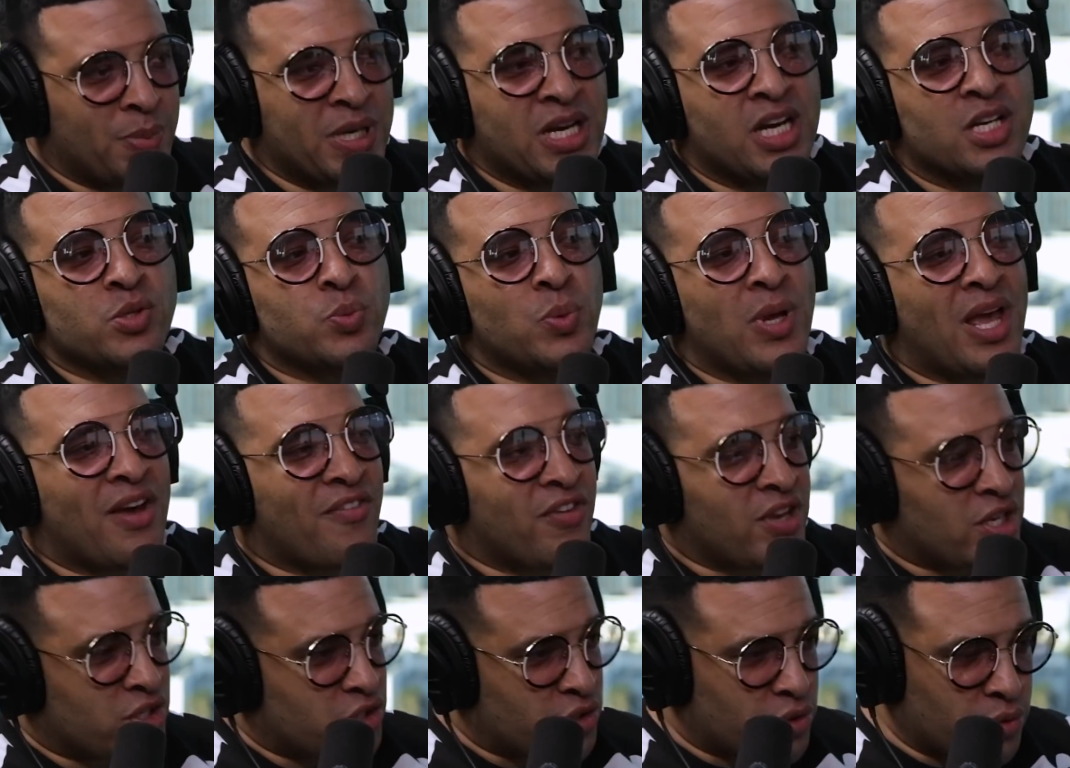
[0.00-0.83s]
because we
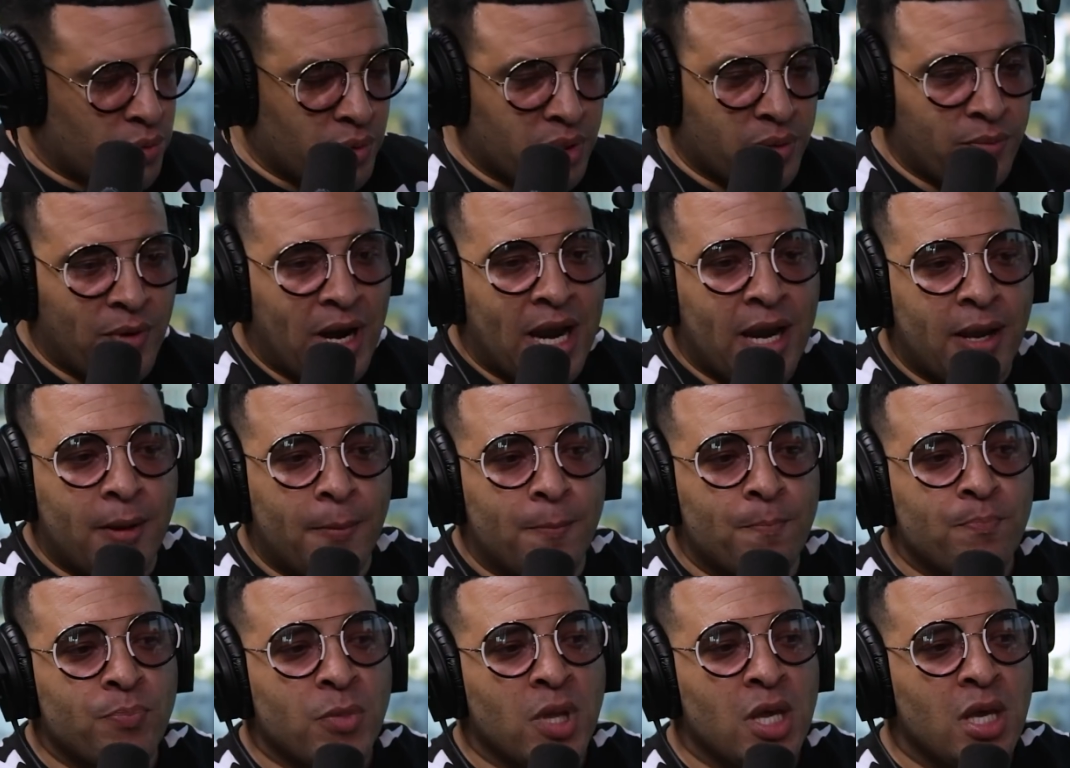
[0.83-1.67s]
have history, yeah.
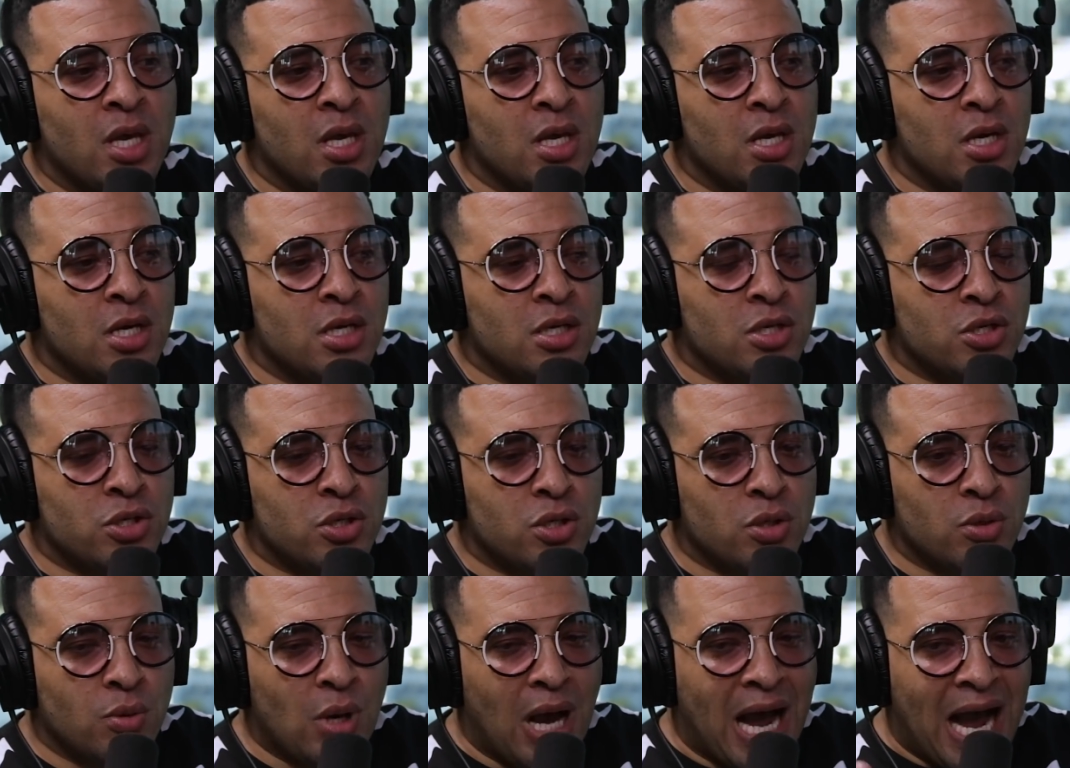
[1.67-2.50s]
right?
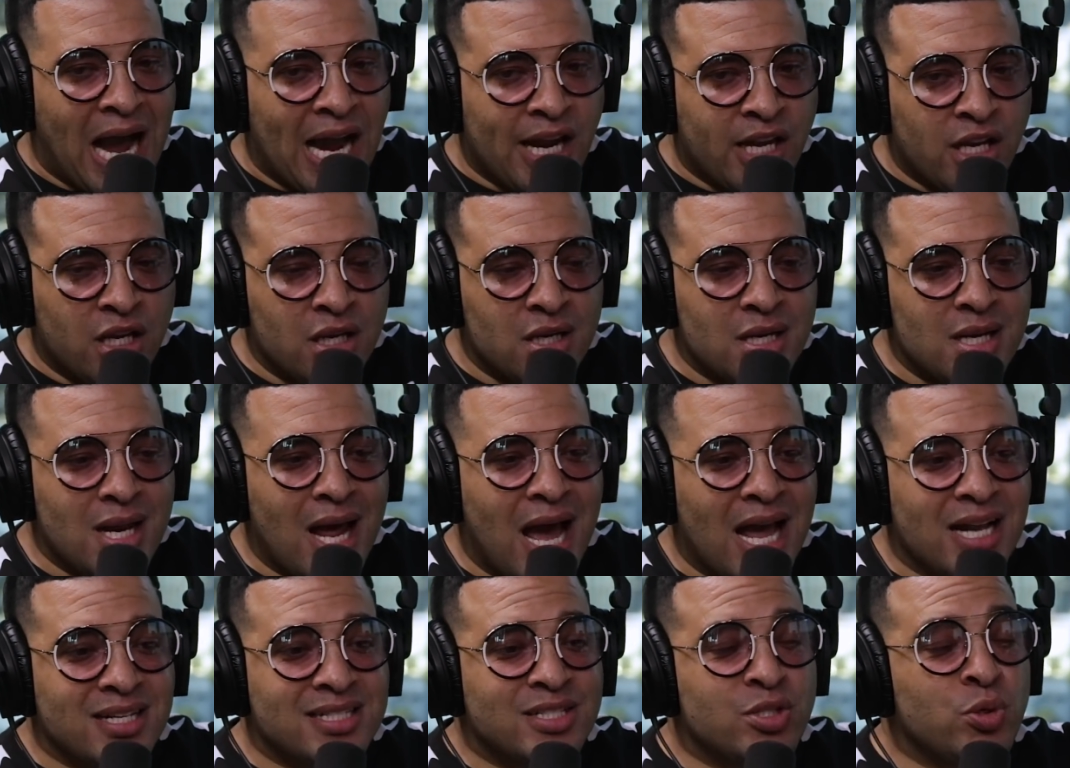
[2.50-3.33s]
I could
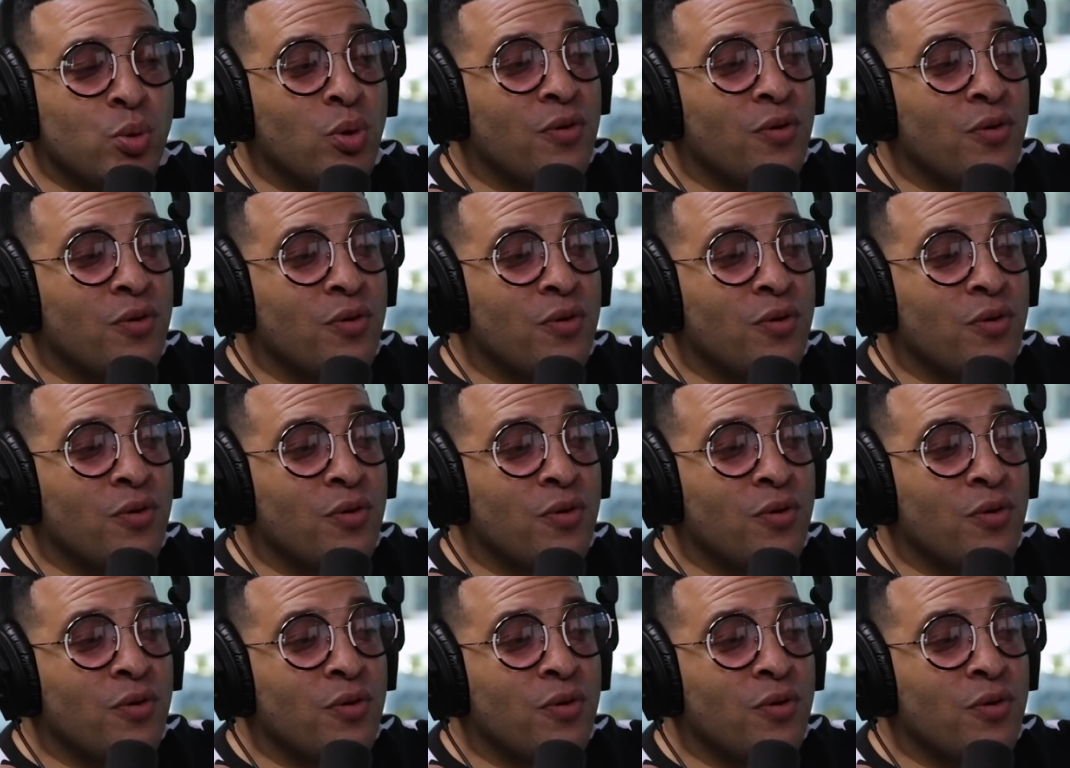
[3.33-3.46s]
not